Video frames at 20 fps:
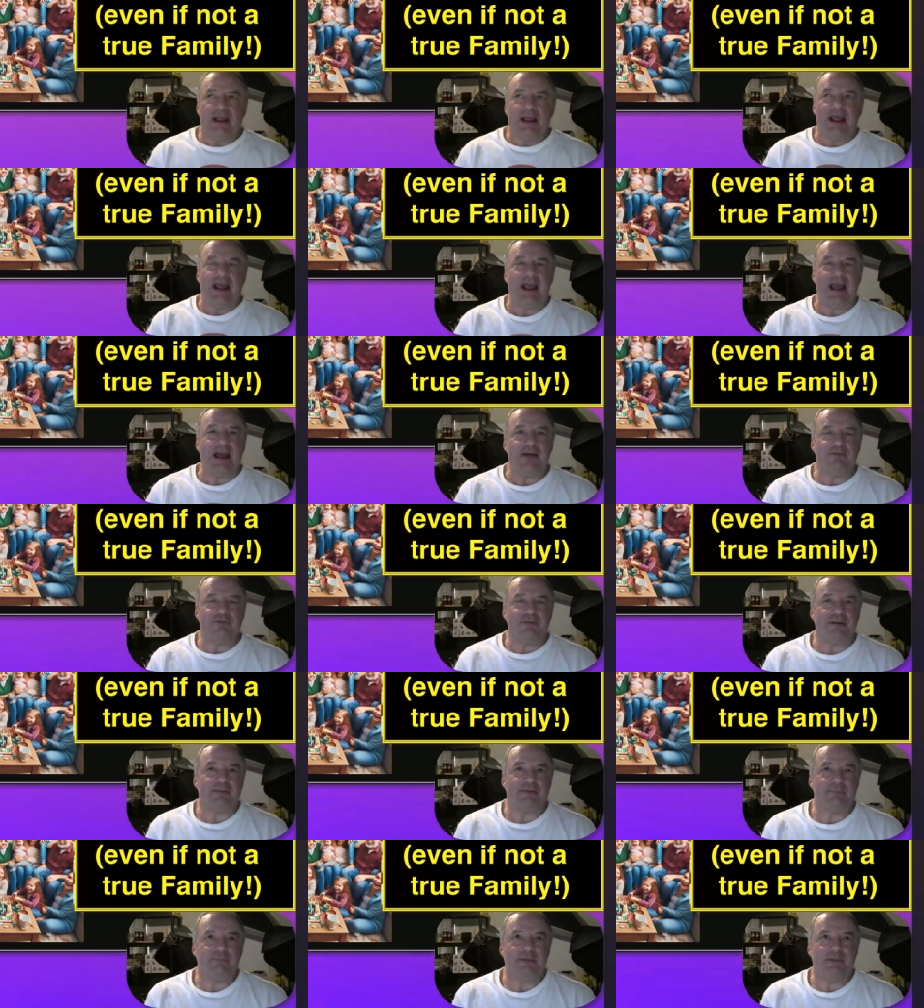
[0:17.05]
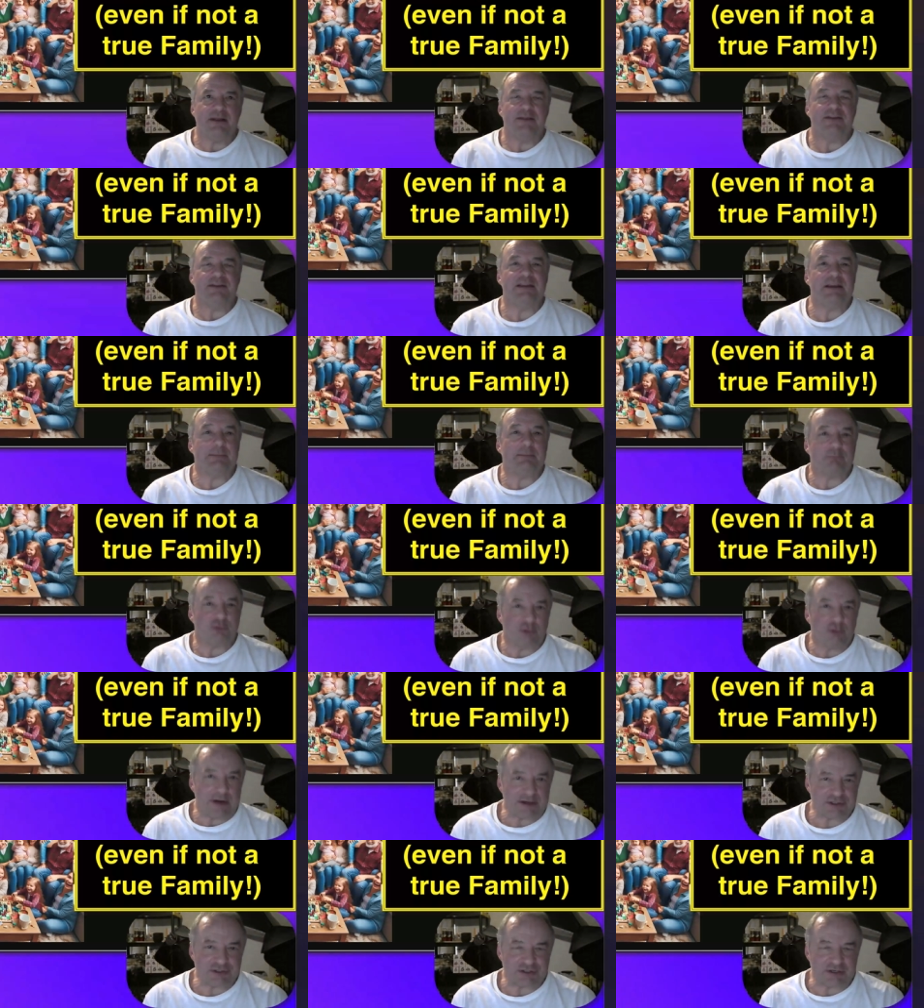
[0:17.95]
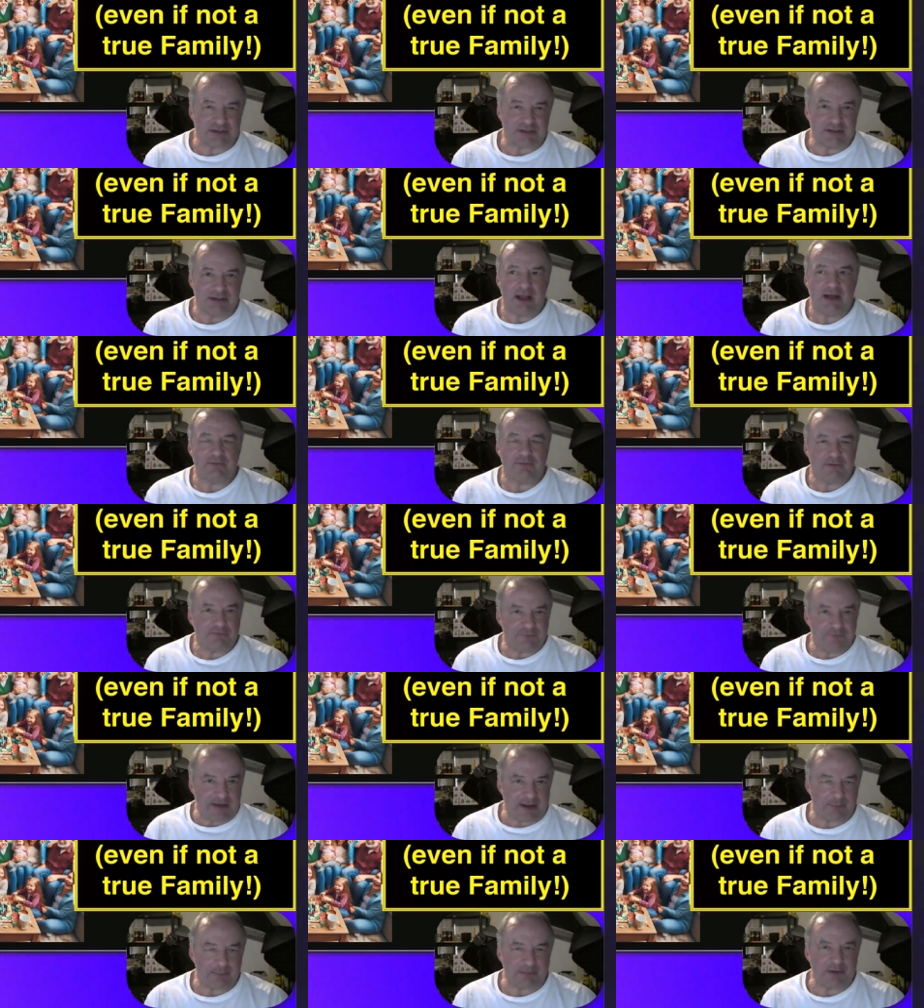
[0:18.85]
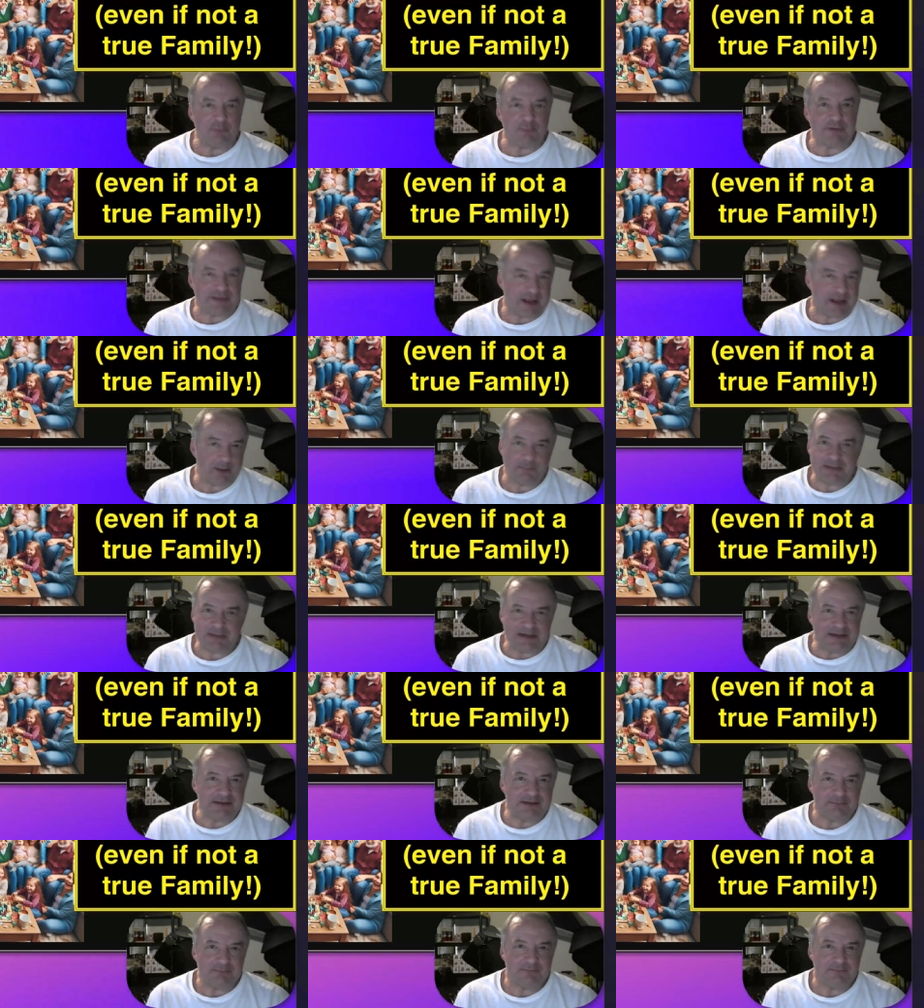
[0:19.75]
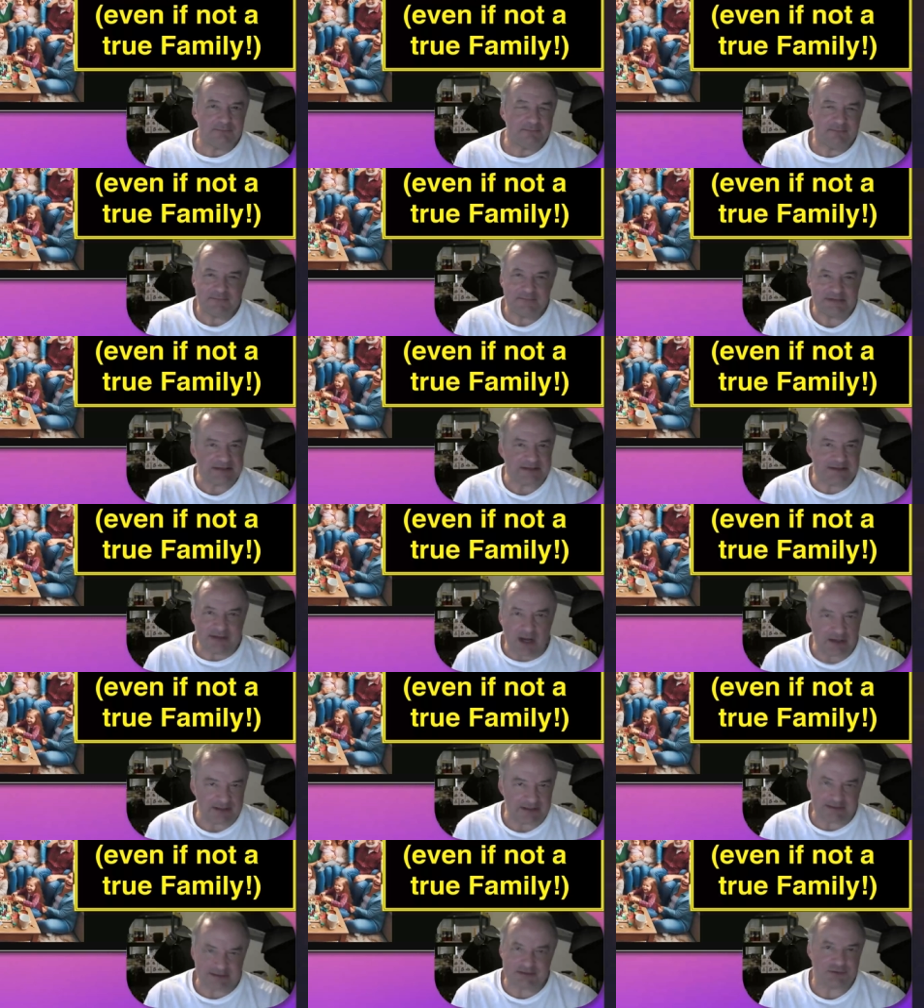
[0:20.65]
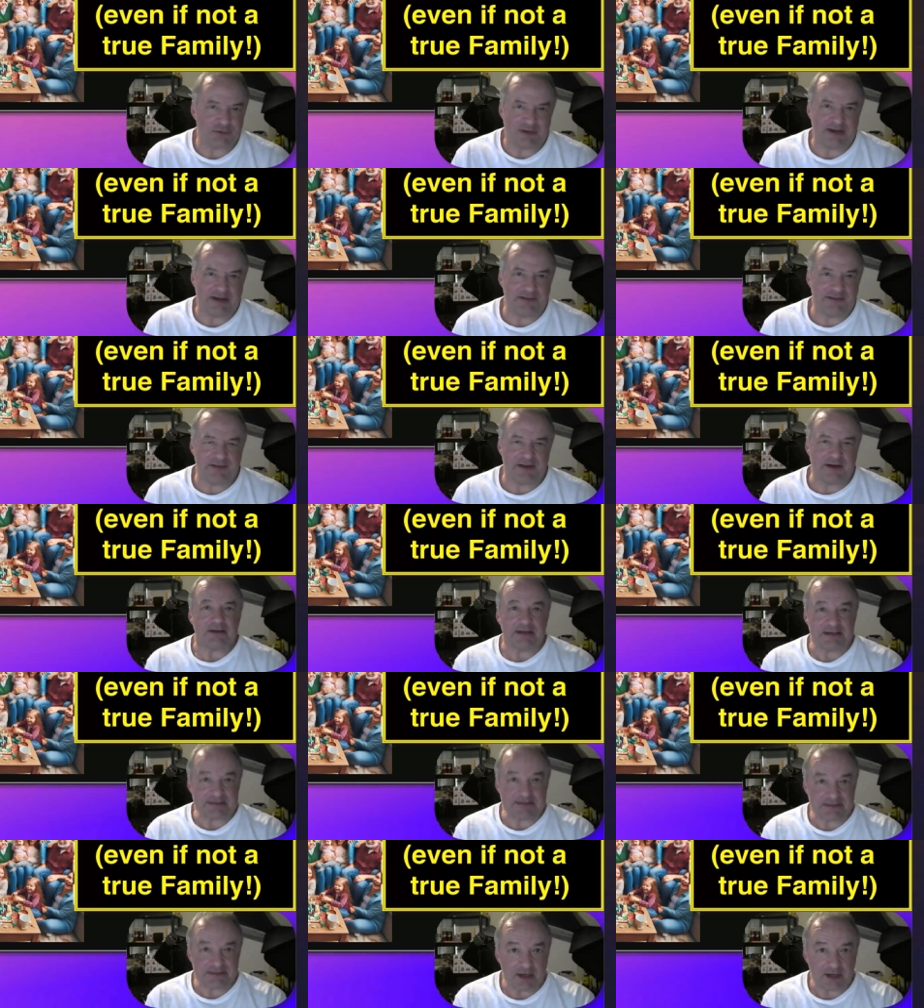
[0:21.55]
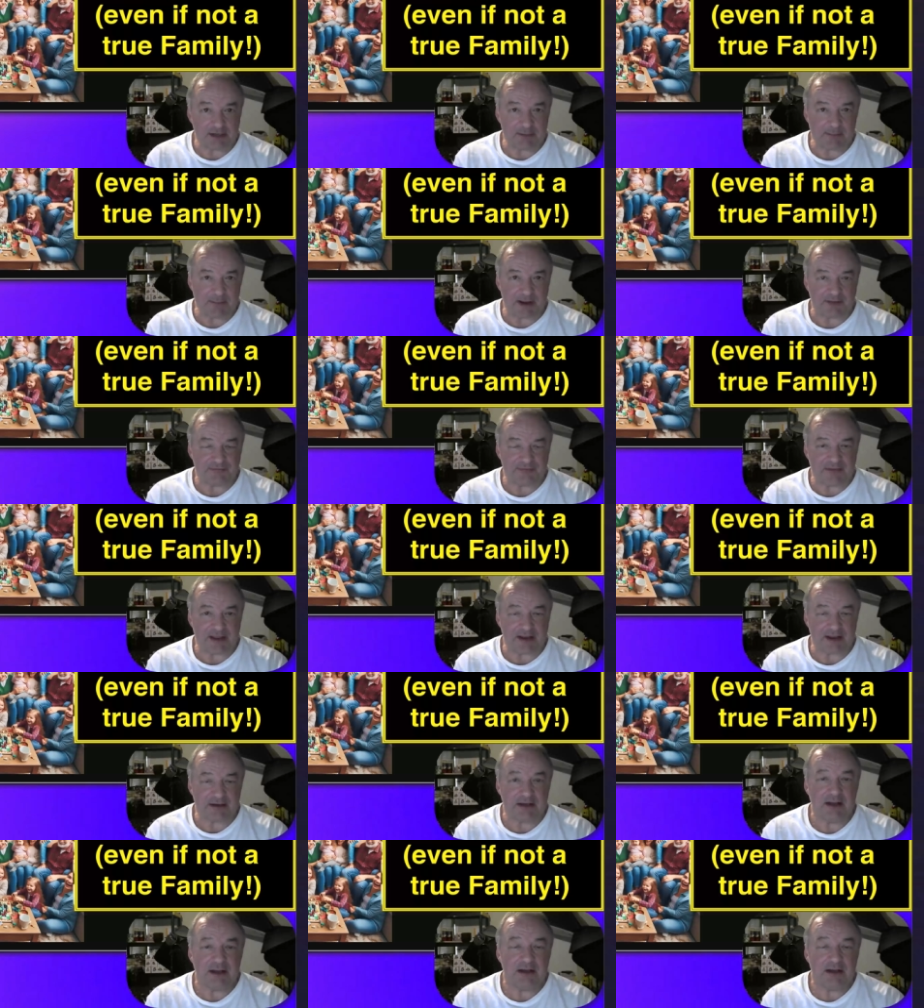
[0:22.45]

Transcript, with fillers: have the impression of a family without being dishonest or anything. Let's talk about that.